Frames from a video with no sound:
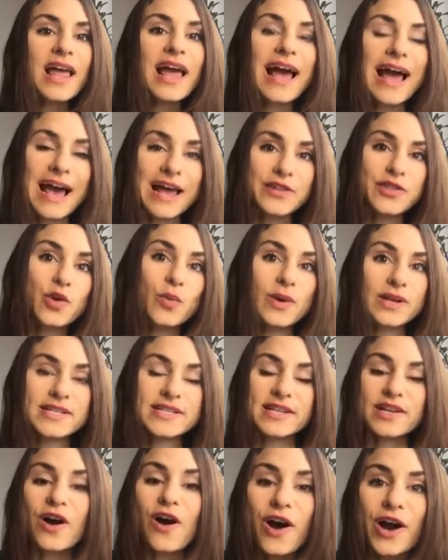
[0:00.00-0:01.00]
And the ones
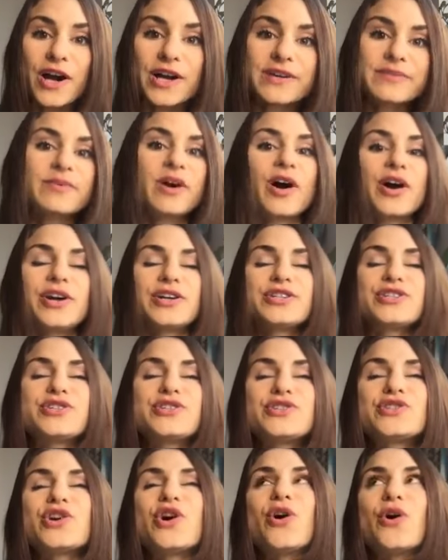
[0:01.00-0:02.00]
that are
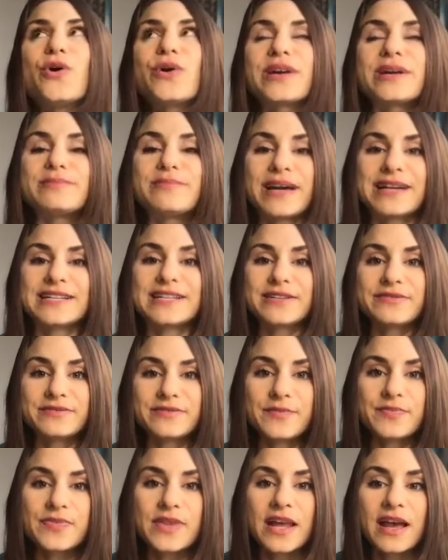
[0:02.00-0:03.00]
so competitive.
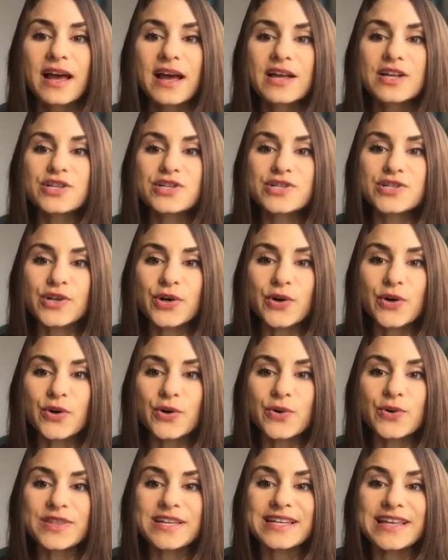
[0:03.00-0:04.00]

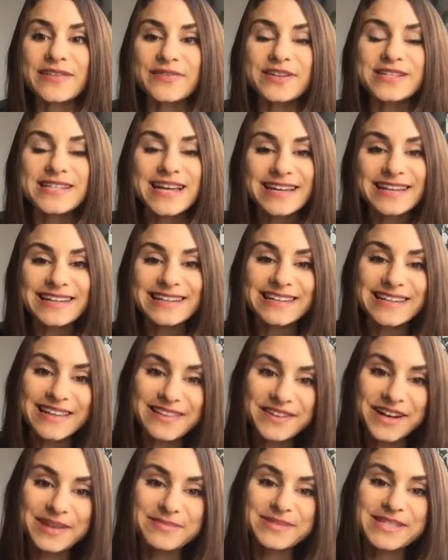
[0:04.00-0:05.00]
So the second thing
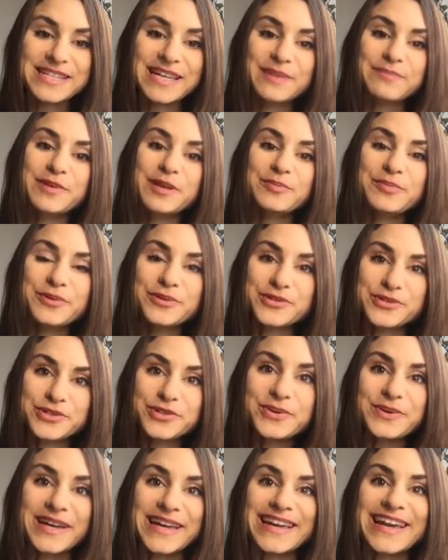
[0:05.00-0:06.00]
that I'm seeing people
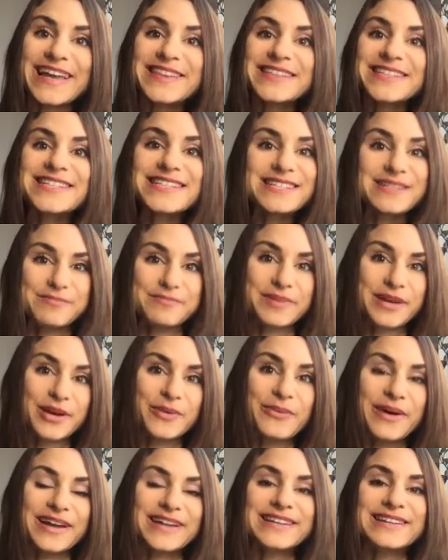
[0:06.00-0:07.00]
doing, and this is a big
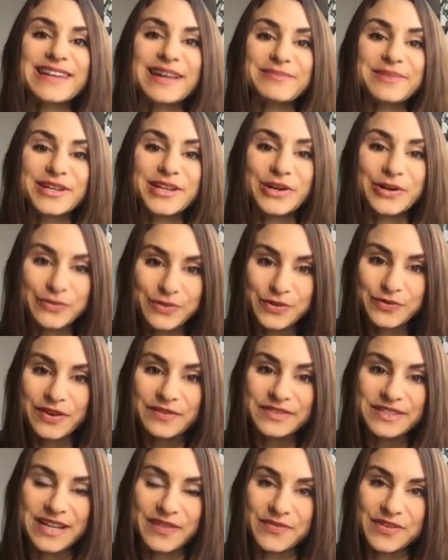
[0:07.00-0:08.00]
one, let me know if you've
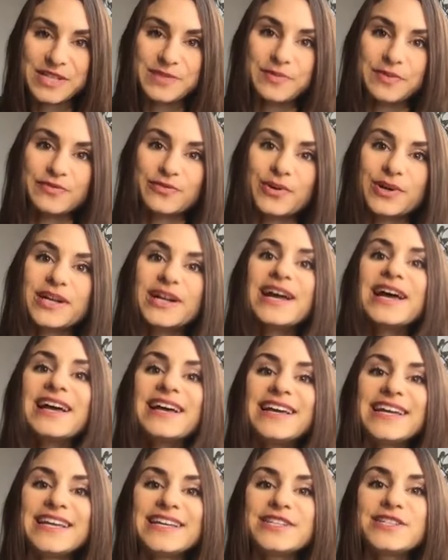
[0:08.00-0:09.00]
ever done this before,
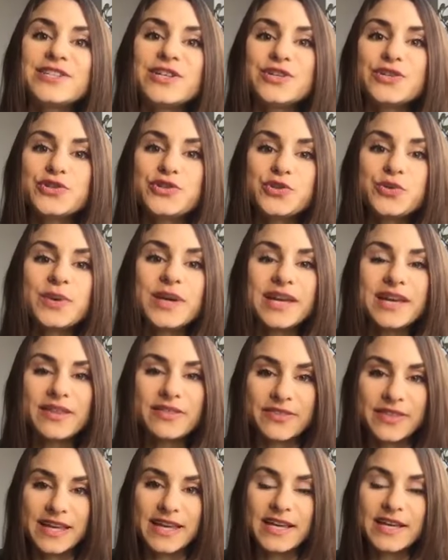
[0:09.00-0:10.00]
is doing
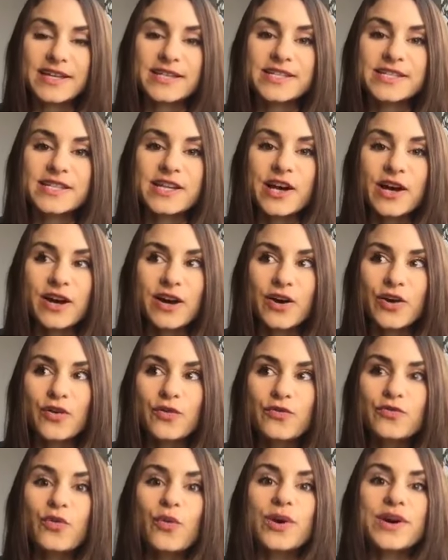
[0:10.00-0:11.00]
things
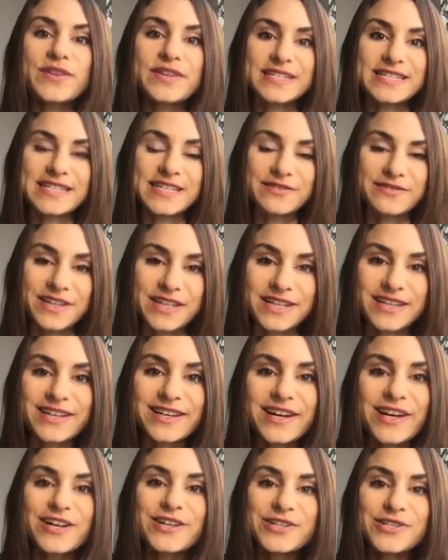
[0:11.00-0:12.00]
for the CV.
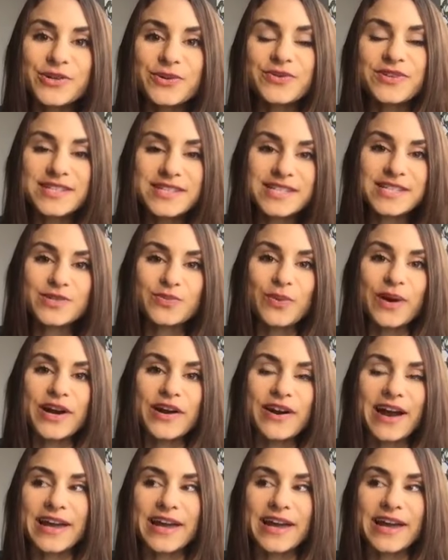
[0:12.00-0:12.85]
So this is where